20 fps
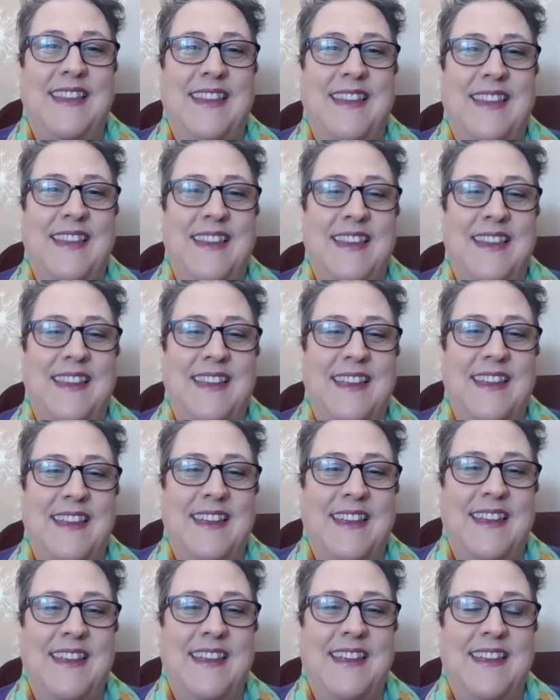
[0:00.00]

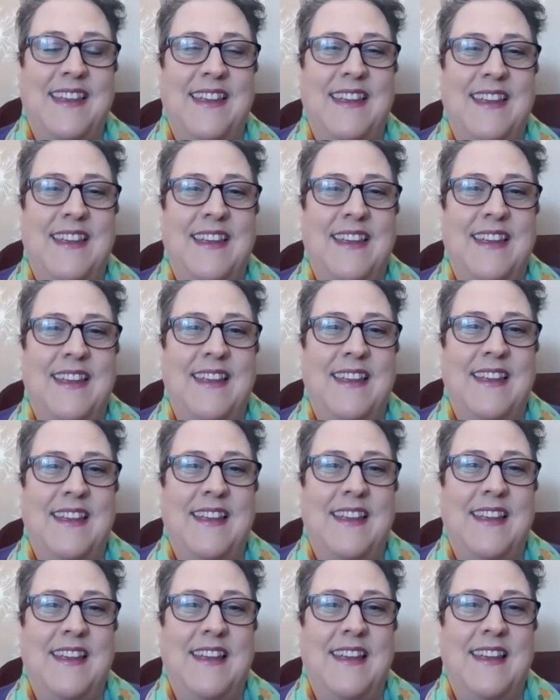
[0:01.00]

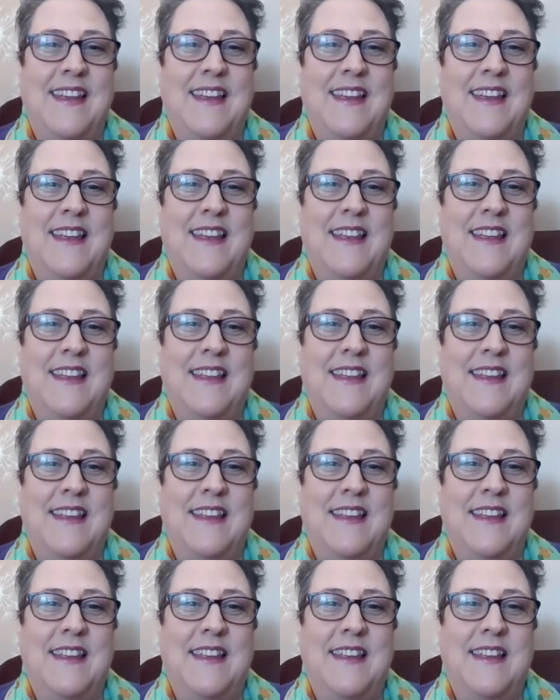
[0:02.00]

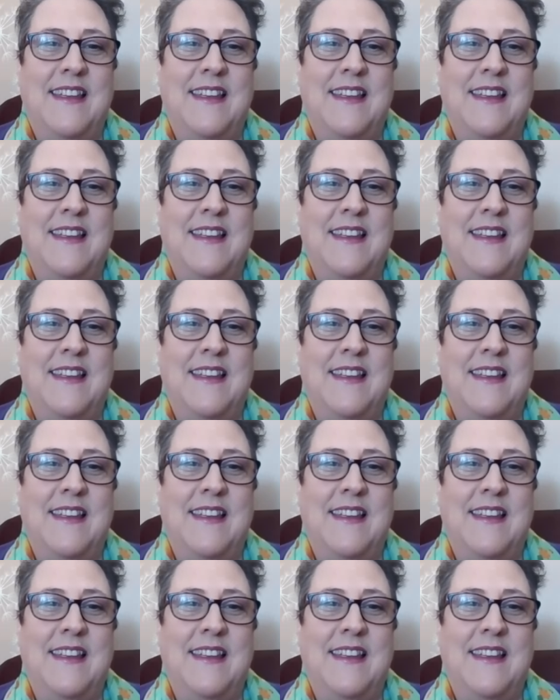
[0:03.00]
This person isn't speaking.